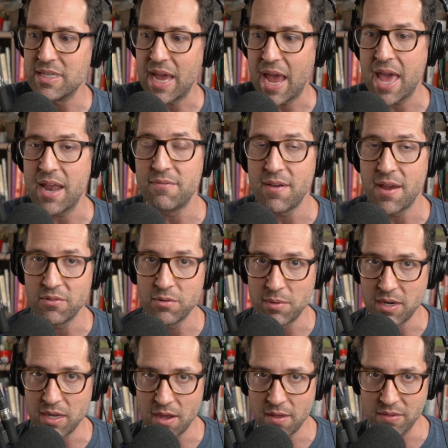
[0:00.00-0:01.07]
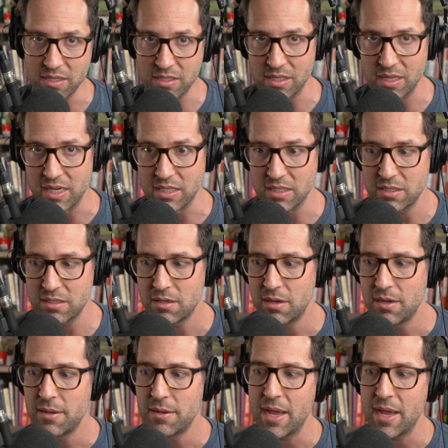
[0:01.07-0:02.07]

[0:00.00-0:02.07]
is ahead of everybody on this list.